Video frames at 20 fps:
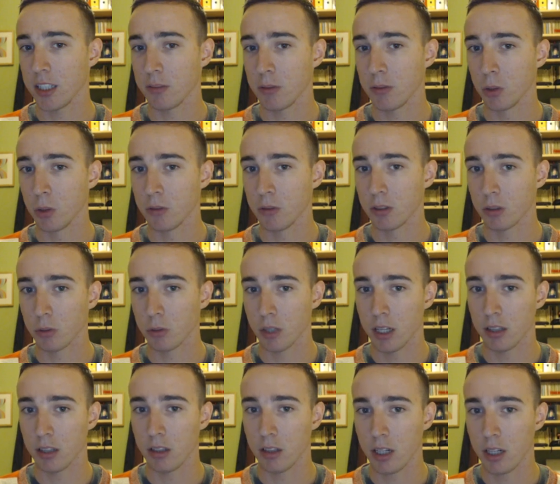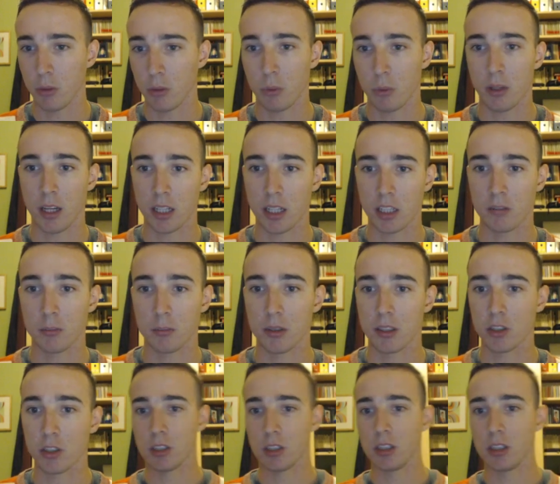maneuver to get the knight to an active
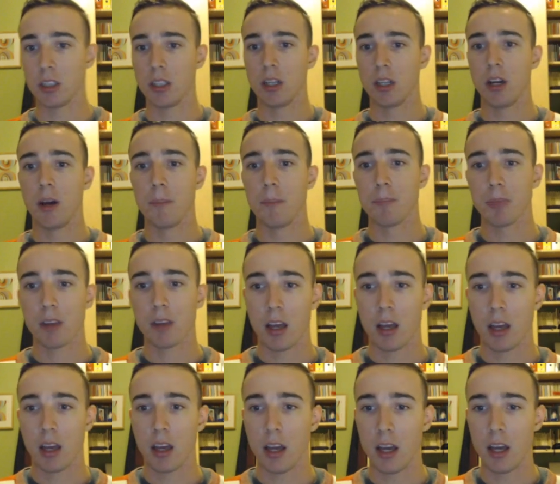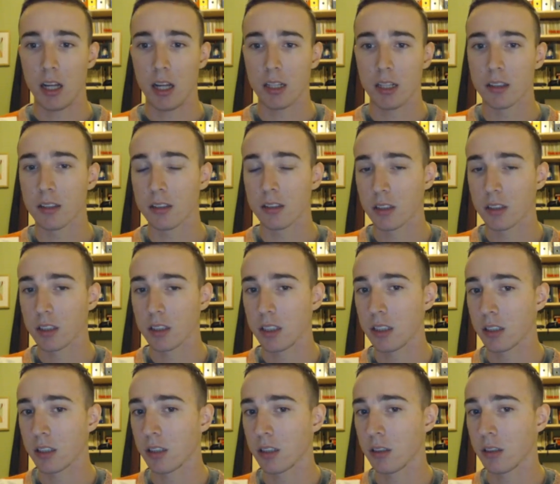position. And
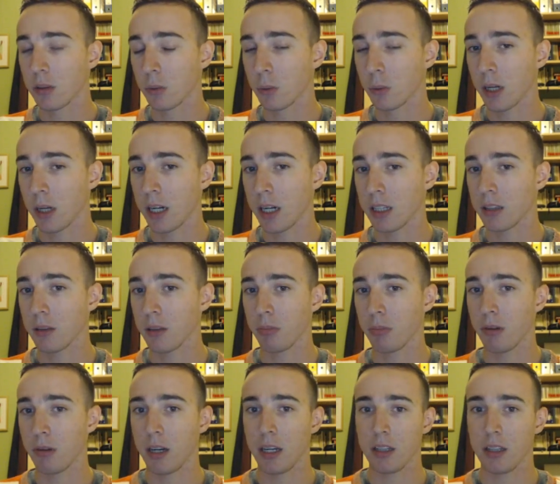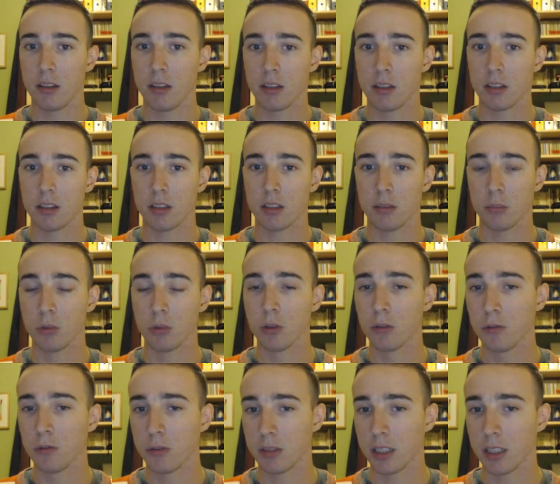here white played a
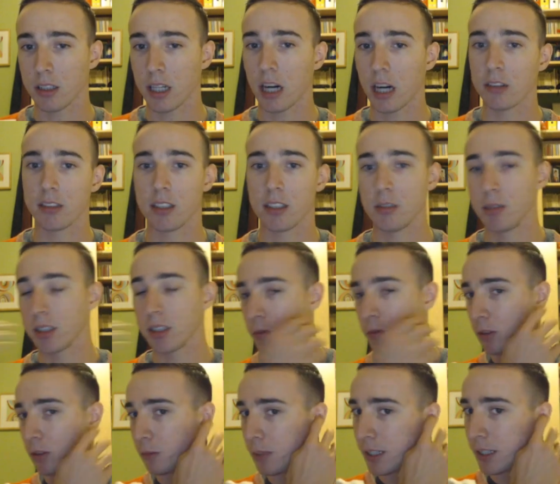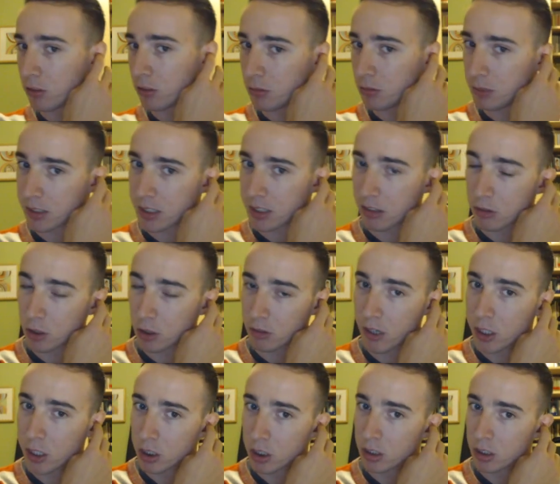move that Carlsen admitted was based on
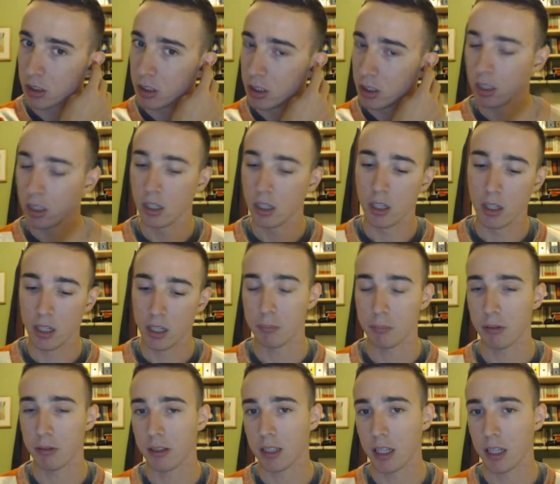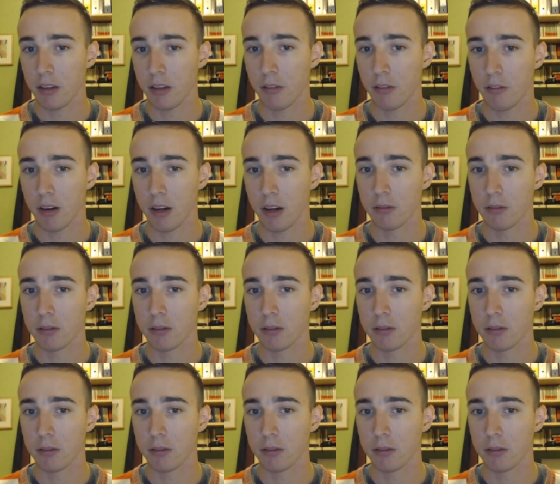miscalculation. He played knight e5.